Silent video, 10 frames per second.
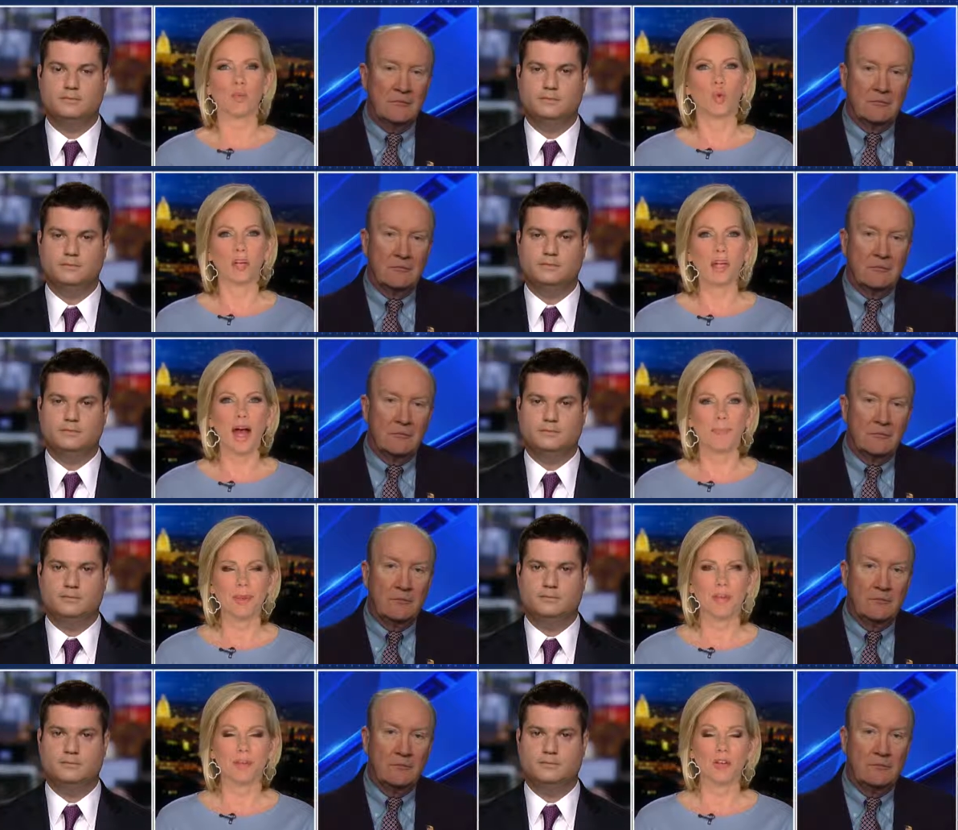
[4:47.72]
Speaker 1: would not
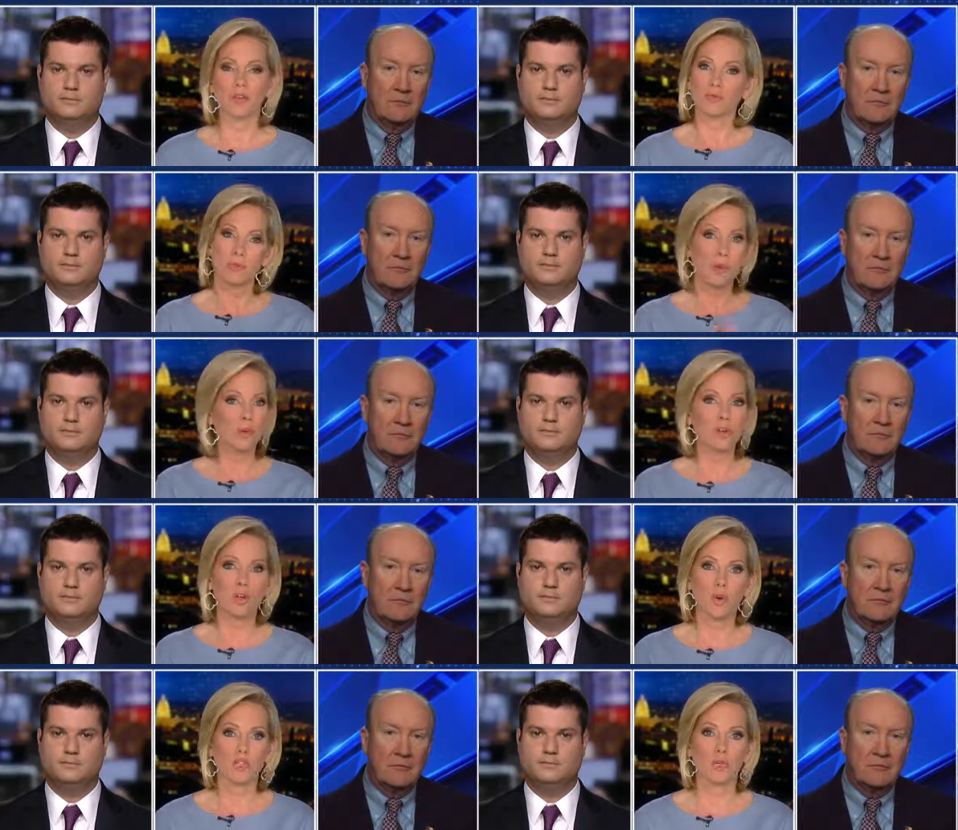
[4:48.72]
be illegal. People are going
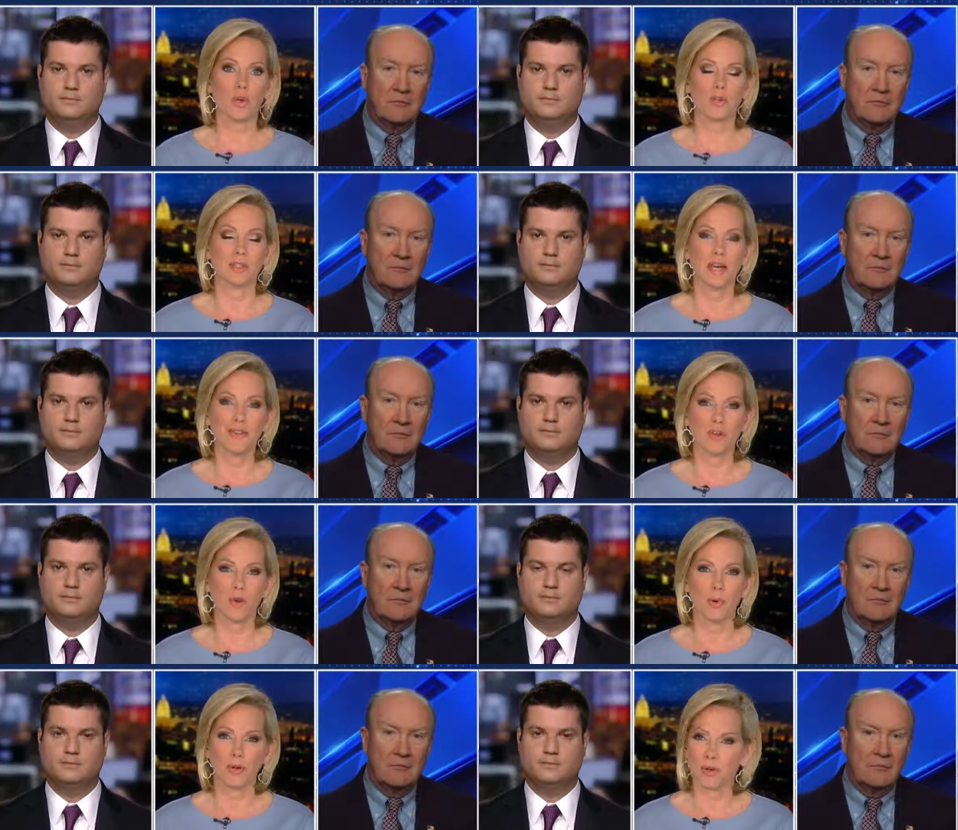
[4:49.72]
to question whether it's
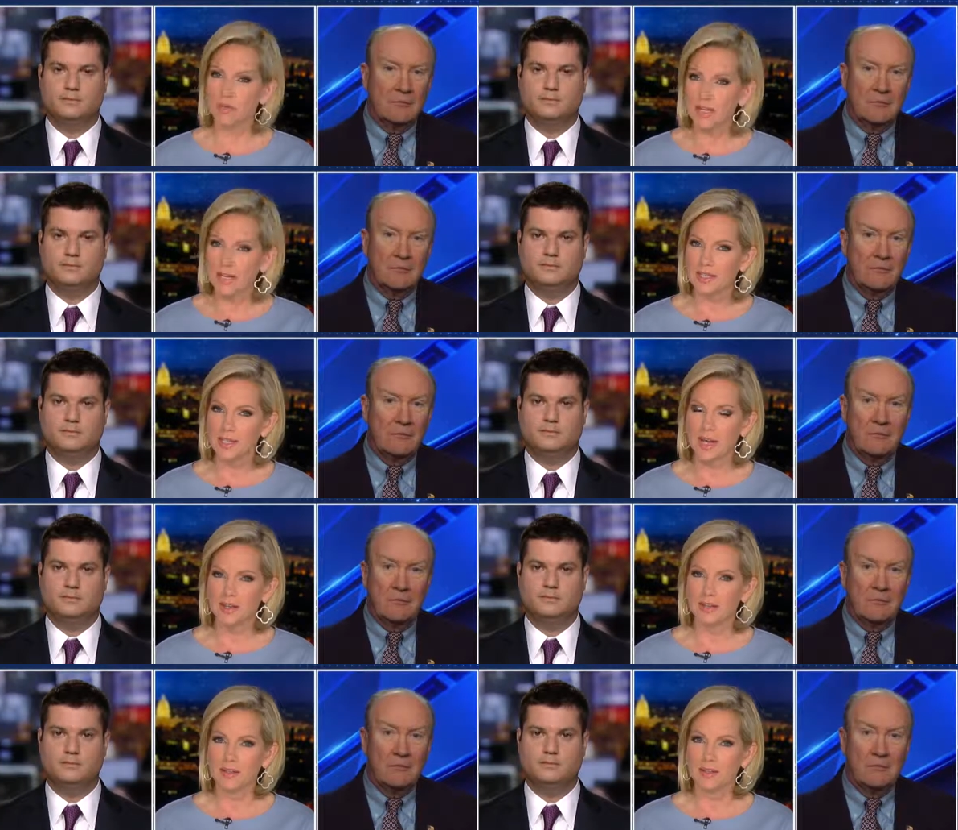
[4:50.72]
ethical, but are you saying it's
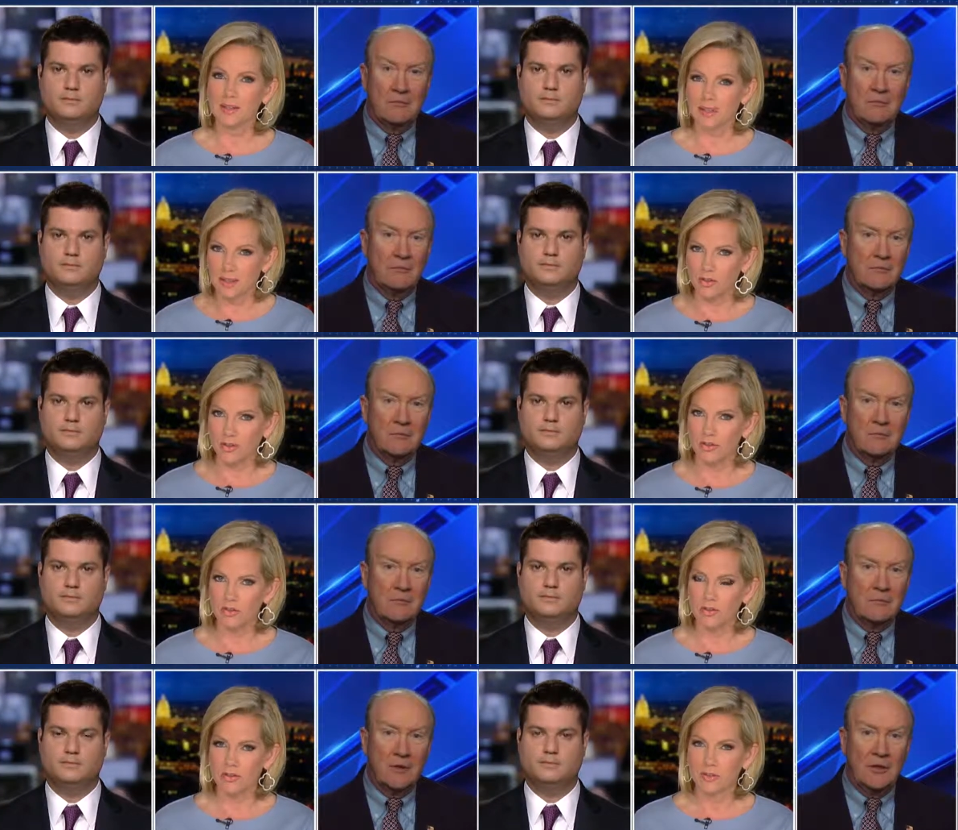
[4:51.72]
not illegal?
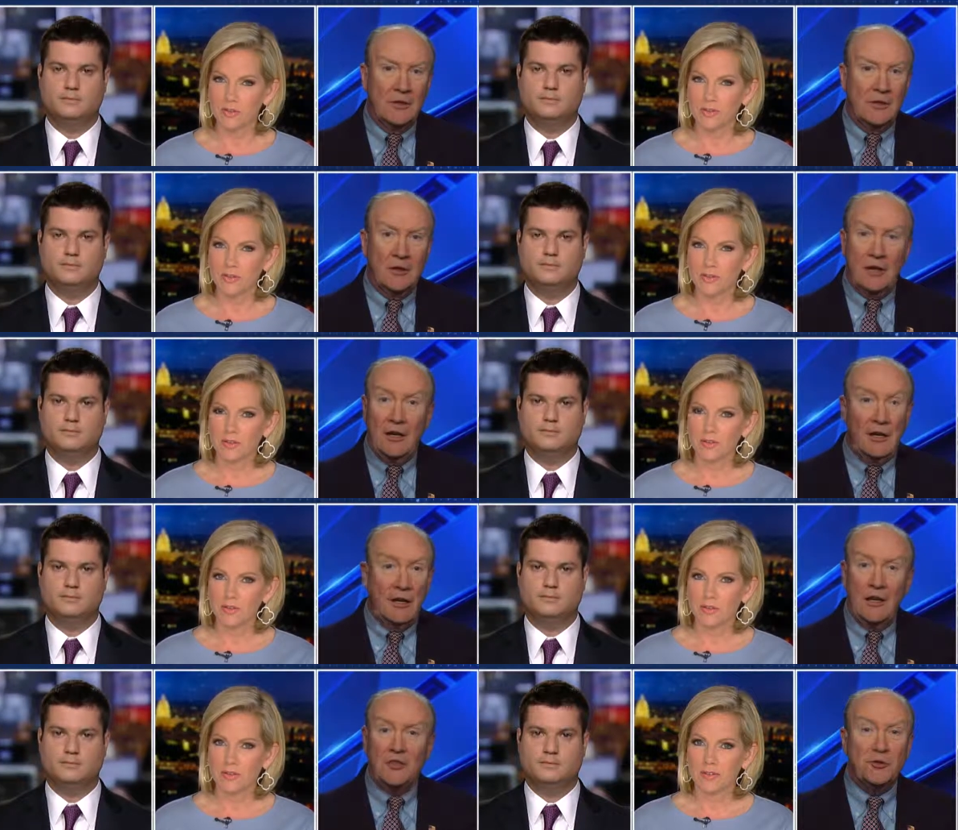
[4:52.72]

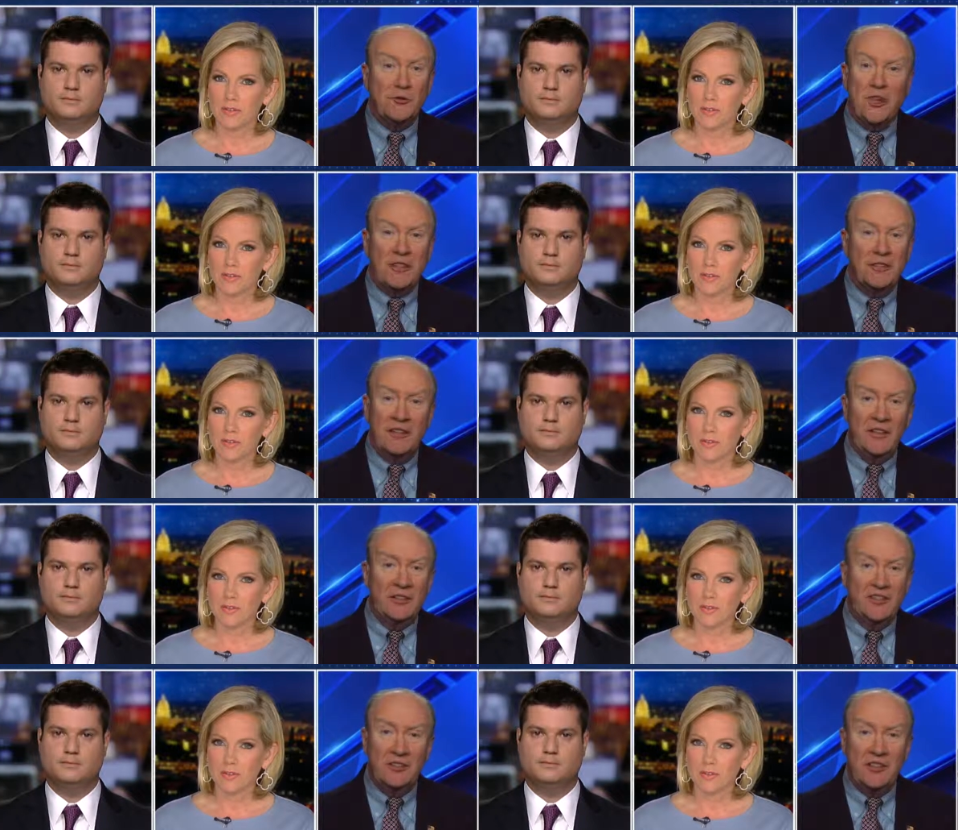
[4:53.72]
Speaker 2: I do not think
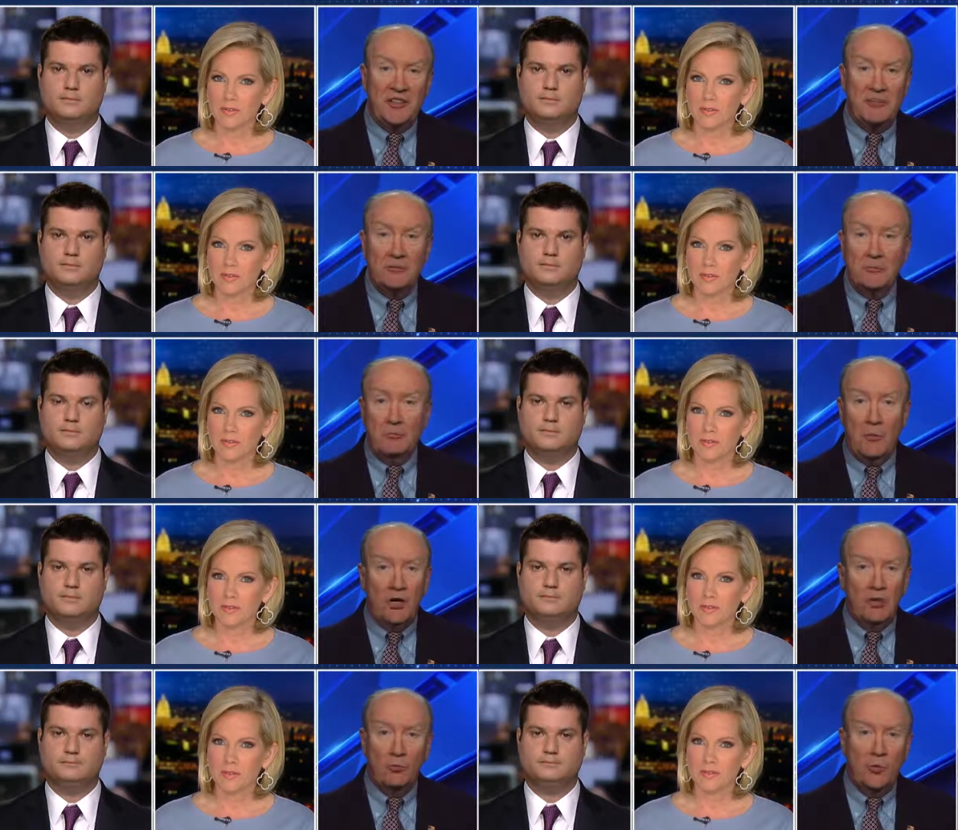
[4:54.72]
it's illegal.
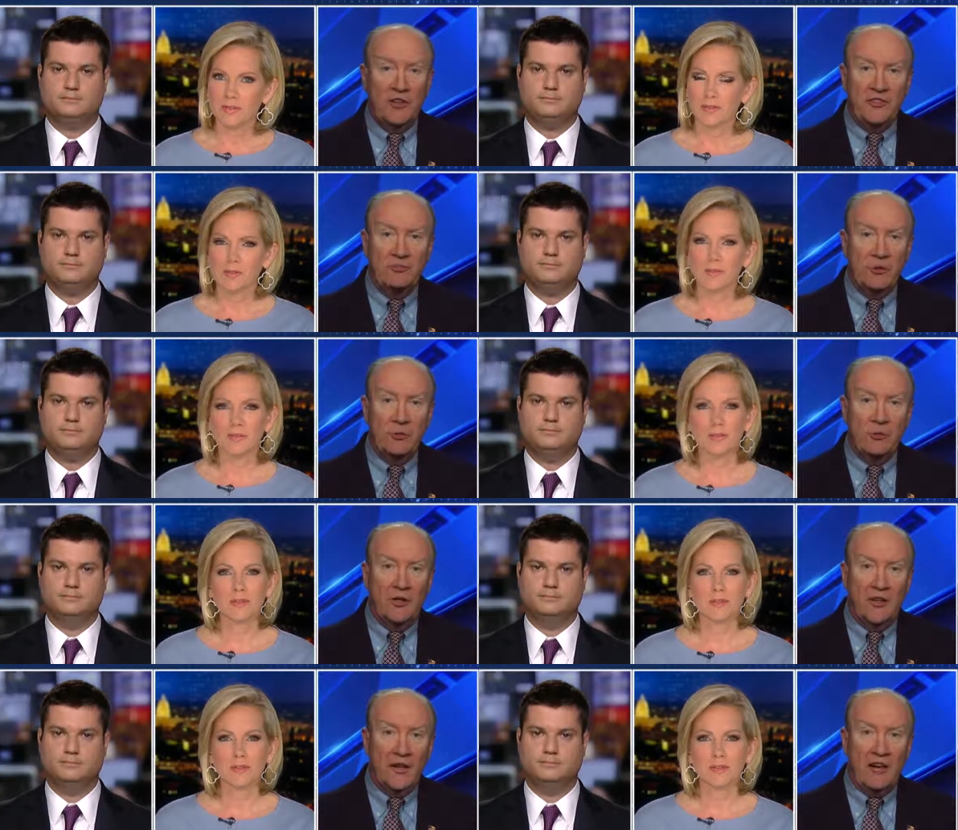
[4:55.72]
Mueller went through
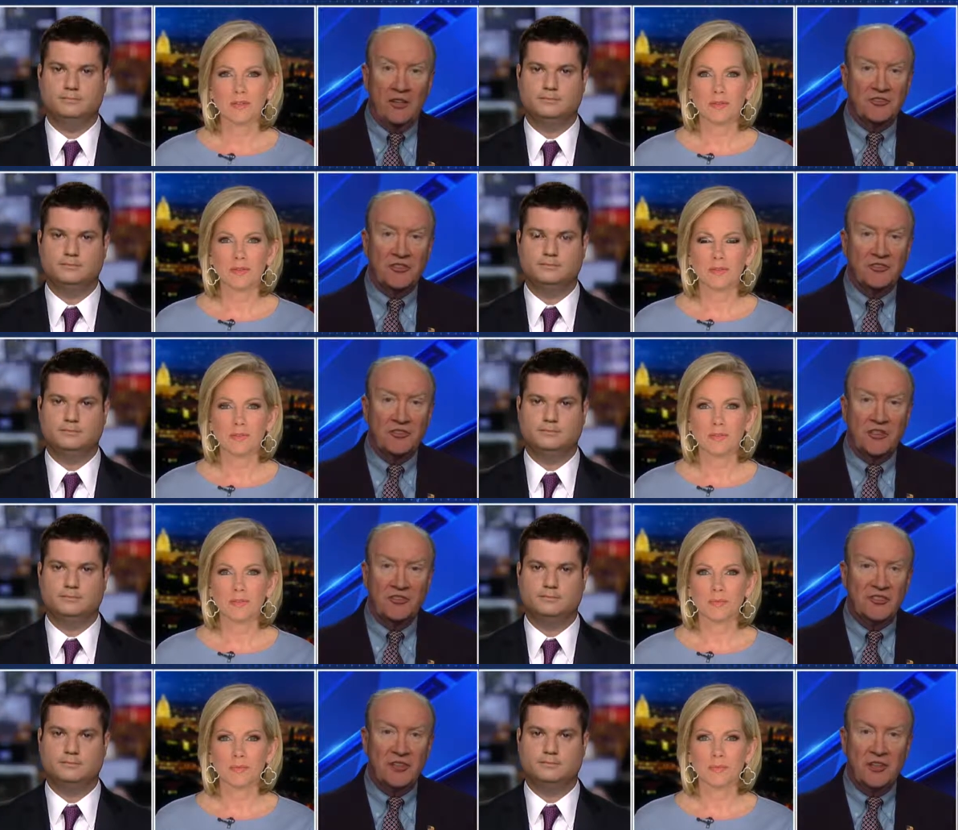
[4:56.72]
an analysis of
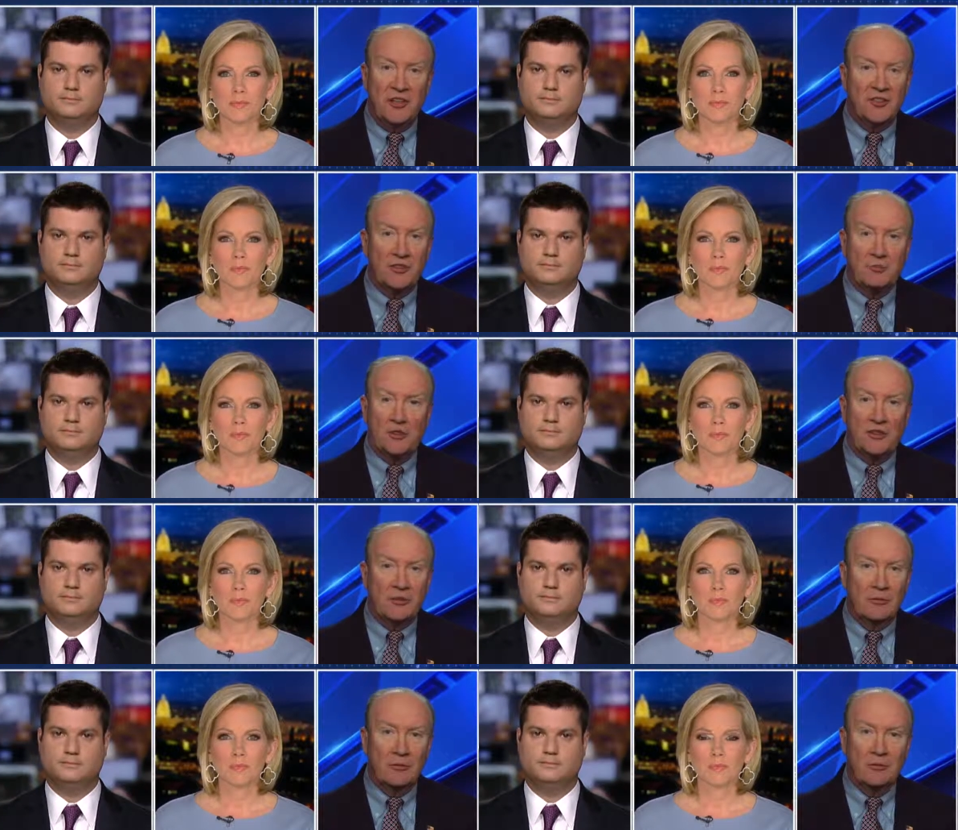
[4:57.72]
this in connection with
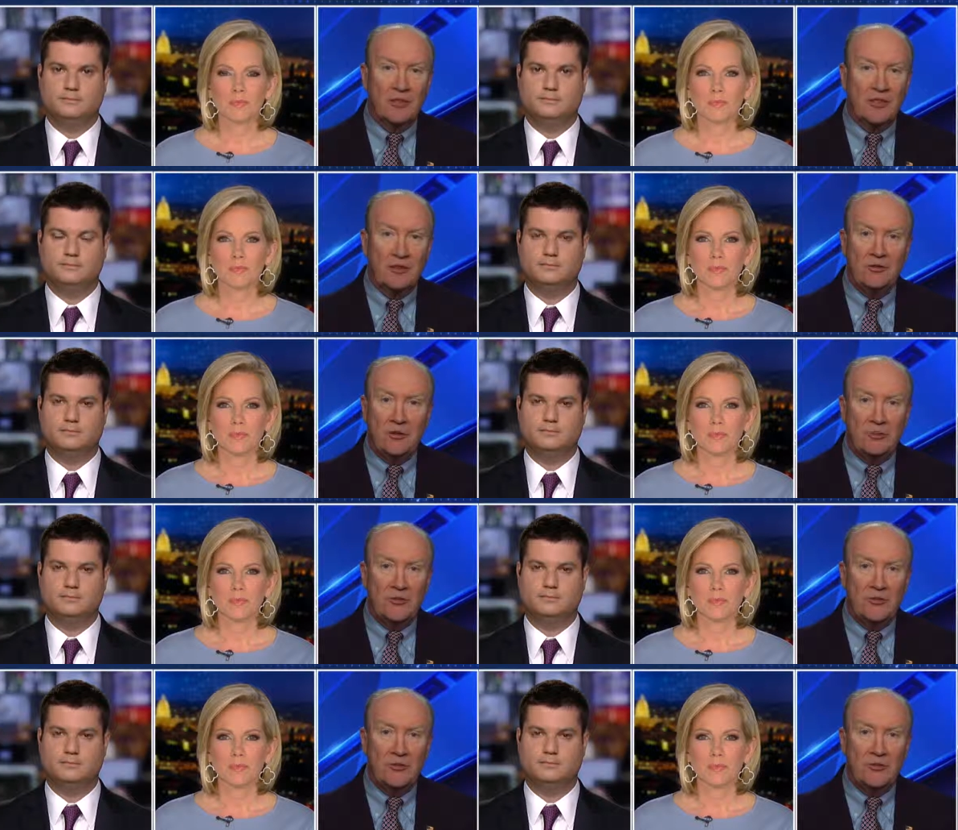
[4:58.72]
the Trump